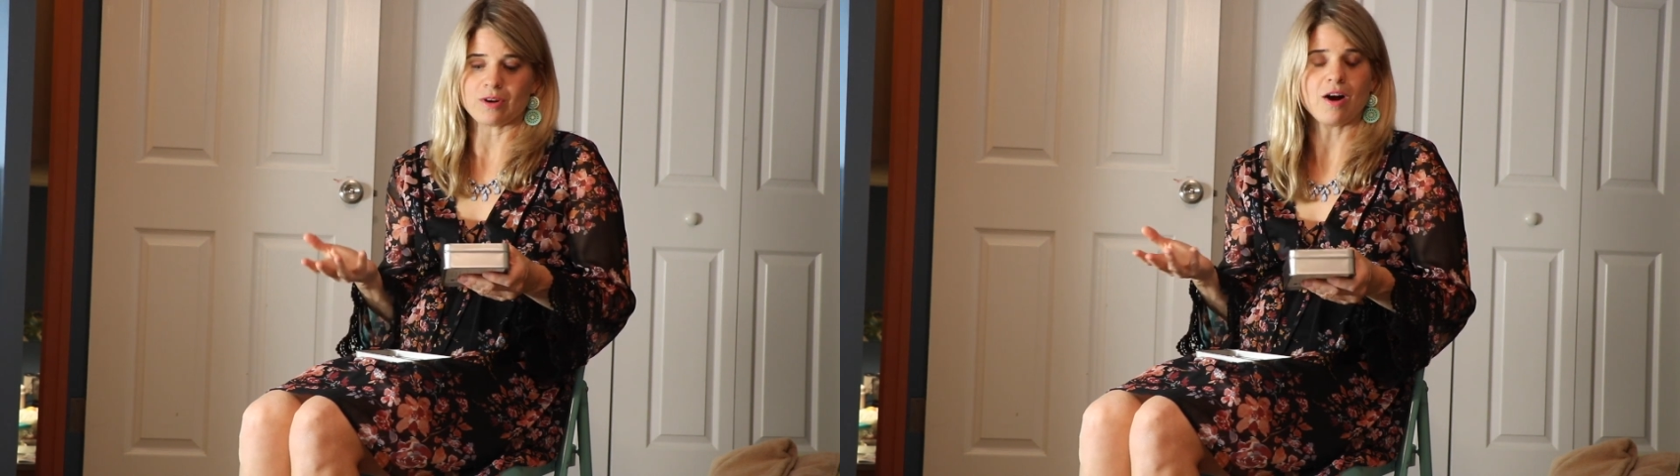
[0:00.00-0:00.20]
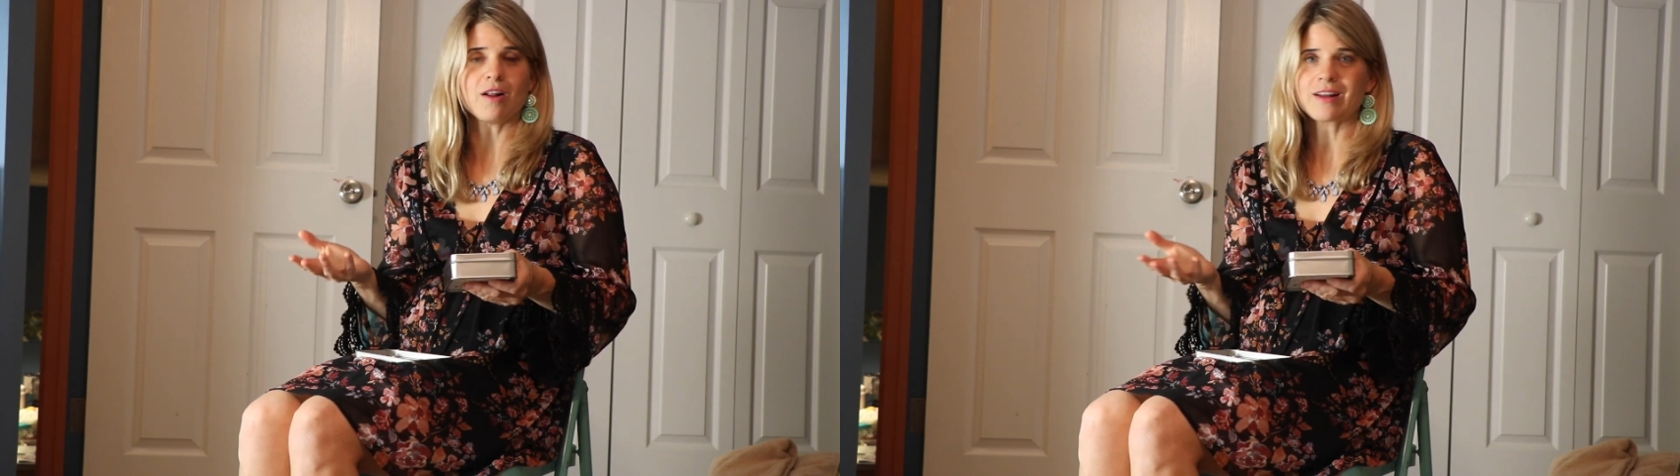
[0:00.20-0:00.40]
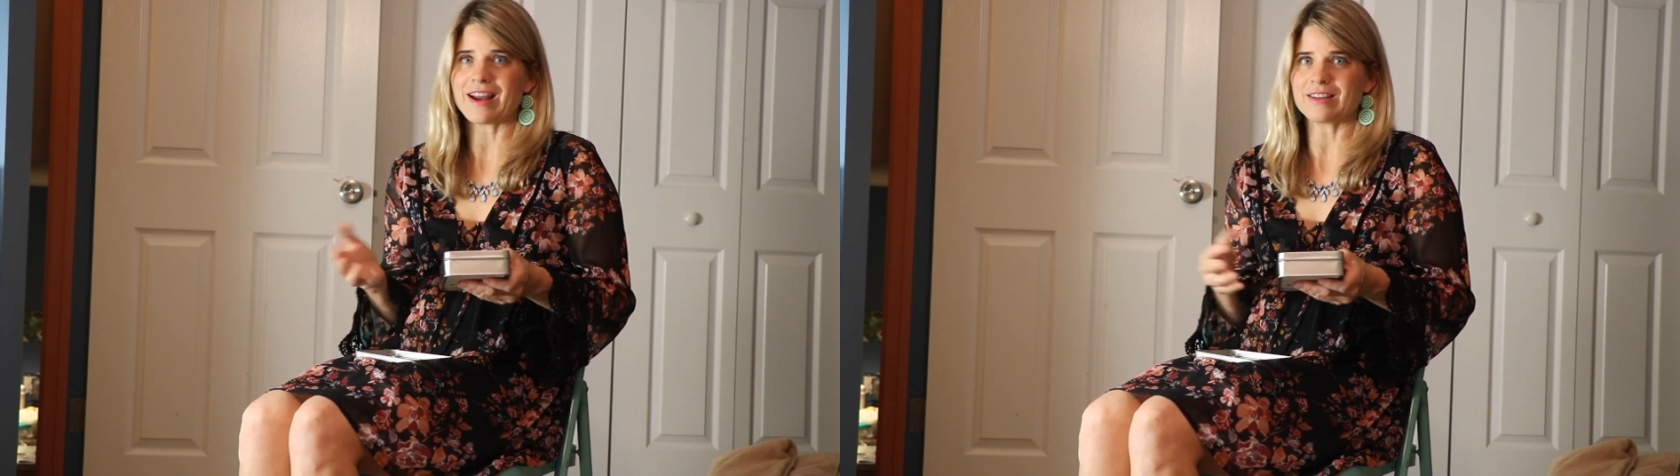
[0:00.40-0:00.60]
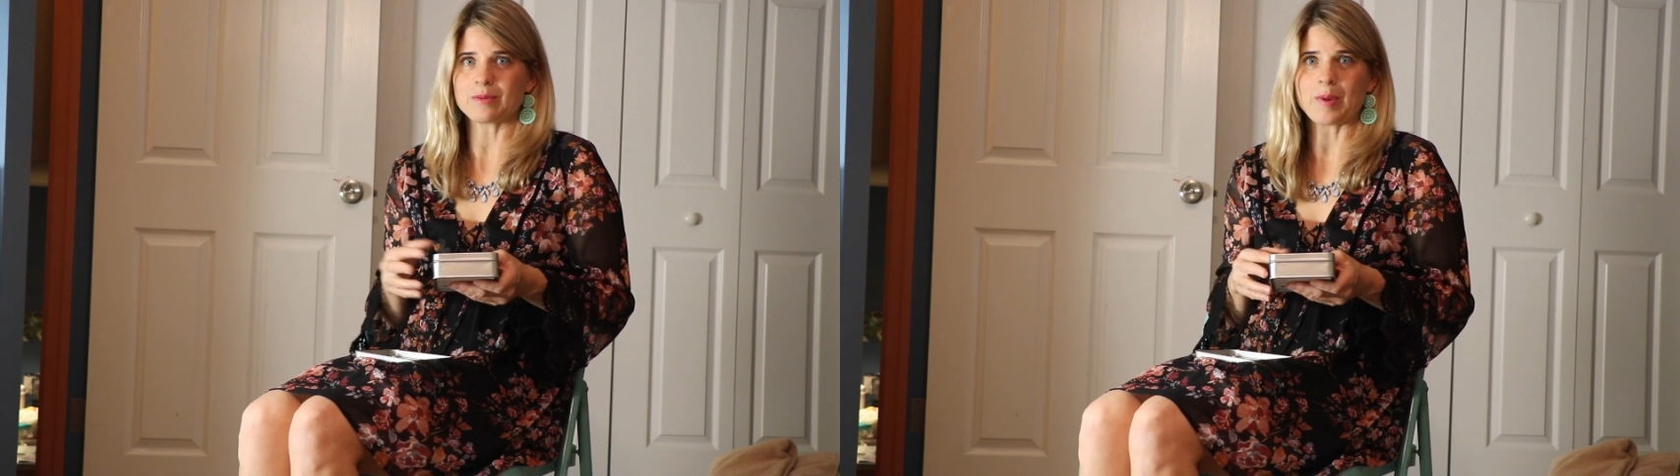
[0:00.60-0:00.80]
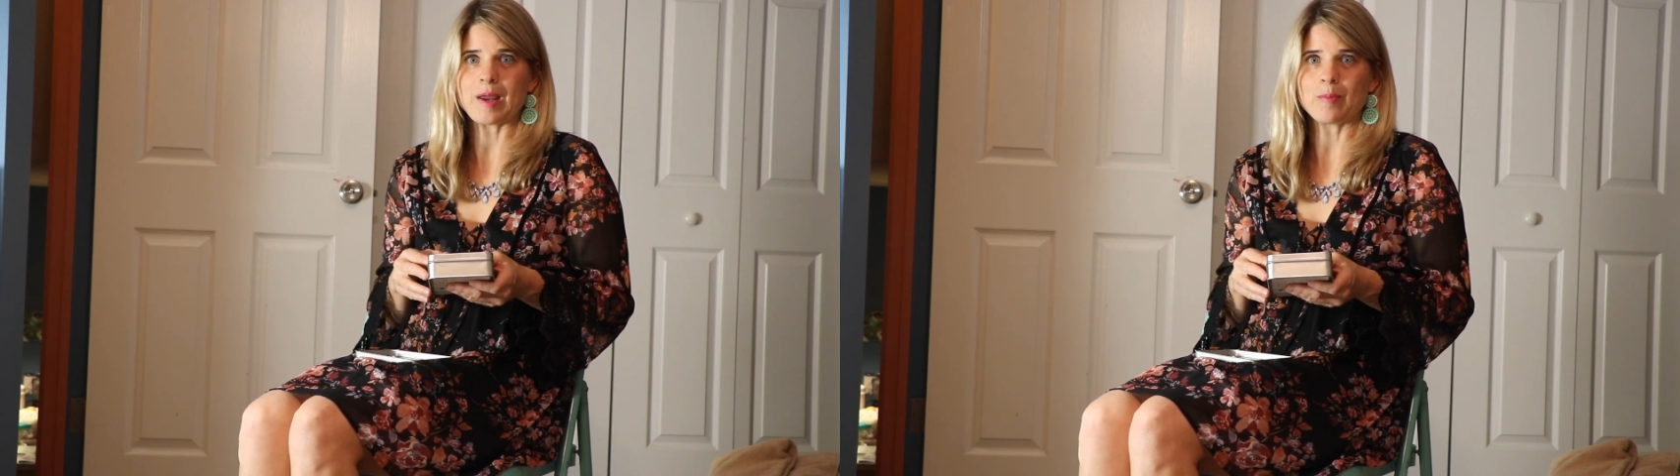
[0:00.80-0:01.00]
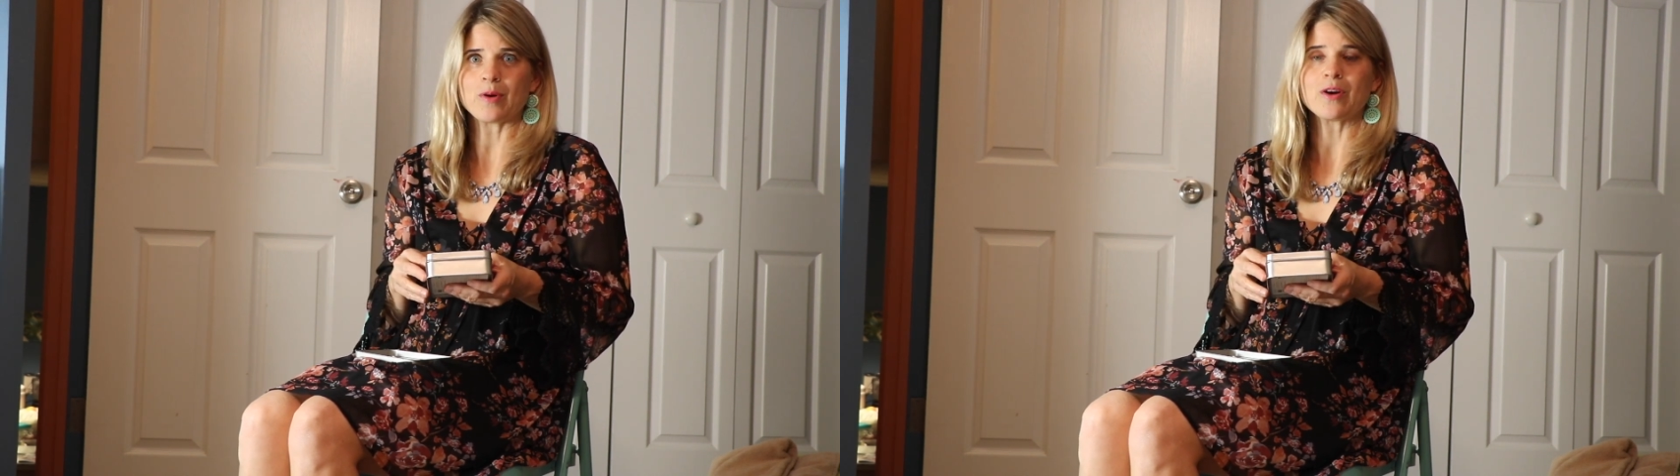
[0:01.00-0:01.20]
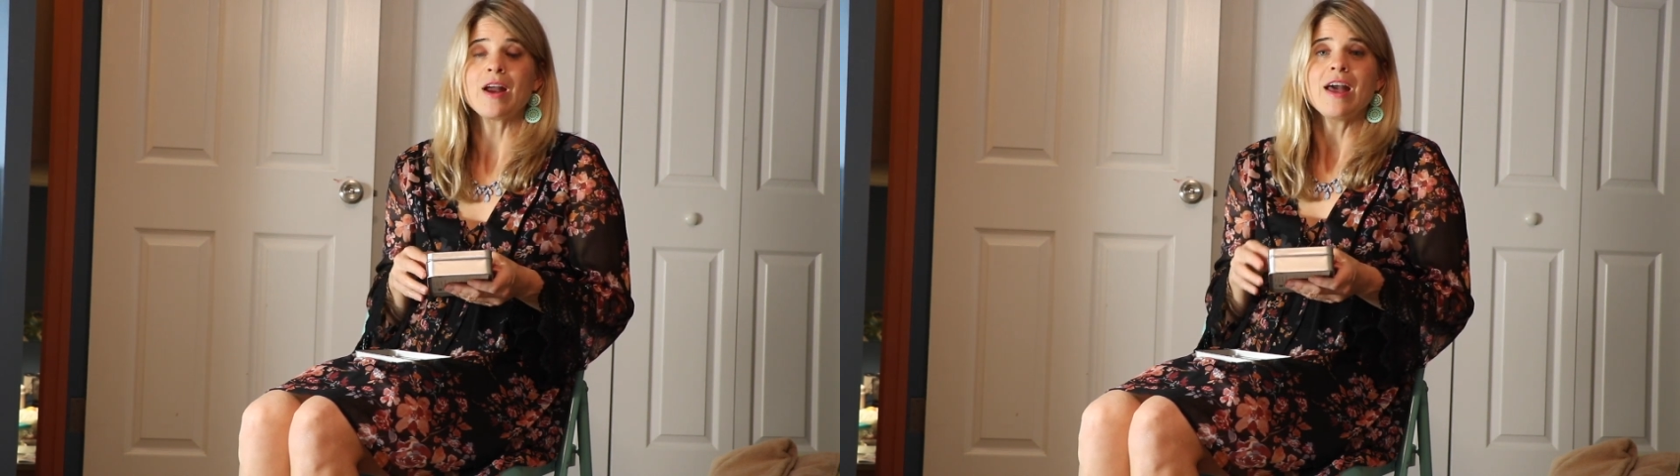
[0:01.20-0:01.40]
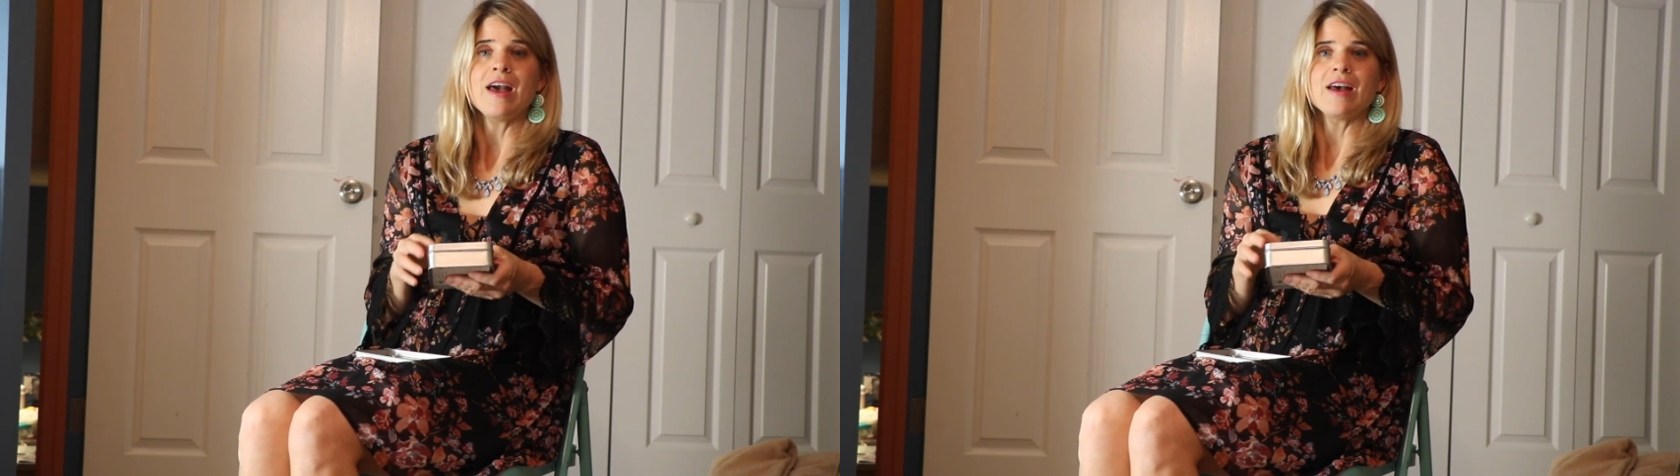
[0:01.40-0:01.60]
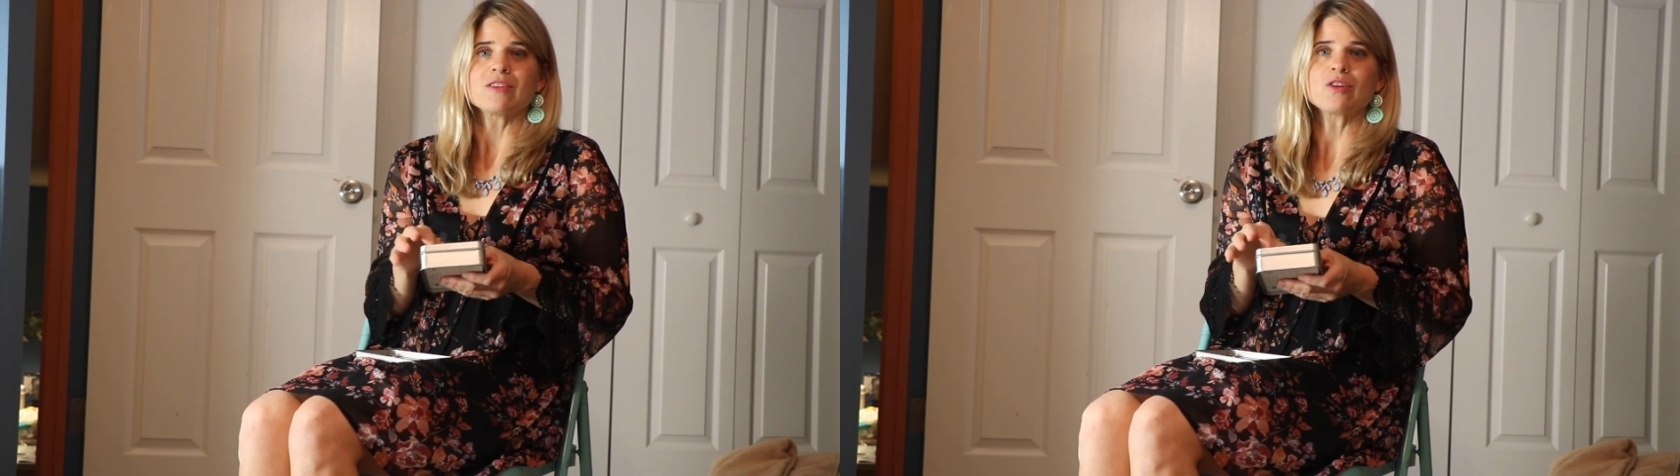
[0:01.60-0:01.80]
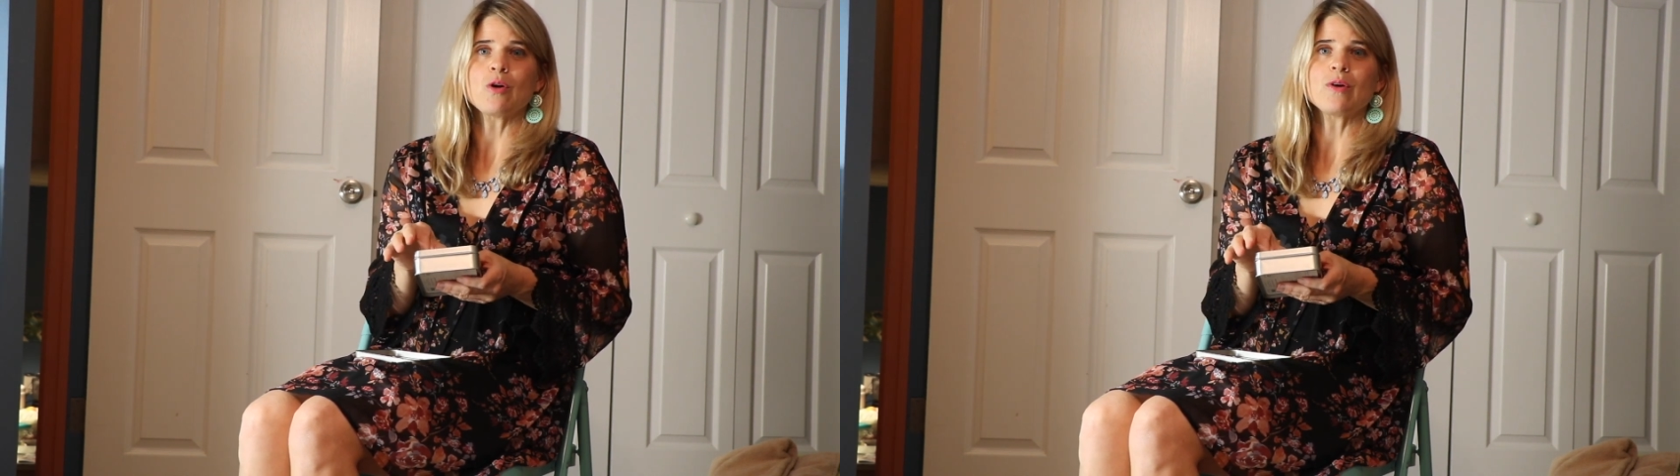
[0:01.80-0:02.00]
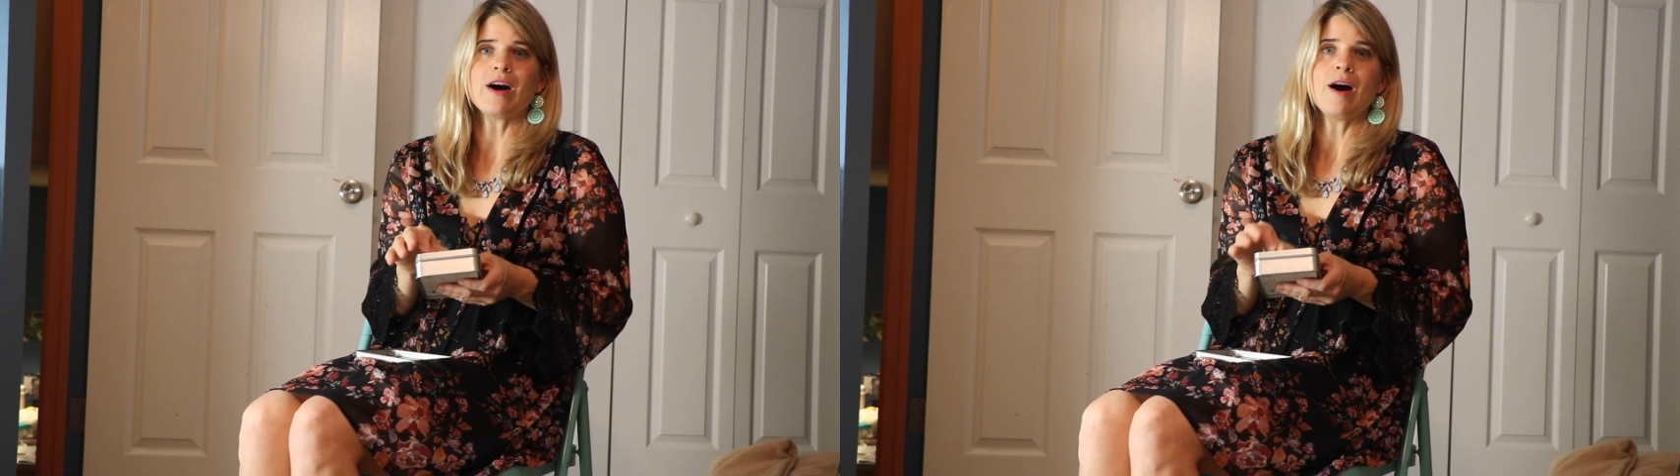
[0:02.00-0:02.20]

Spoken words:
all kinds of paper. So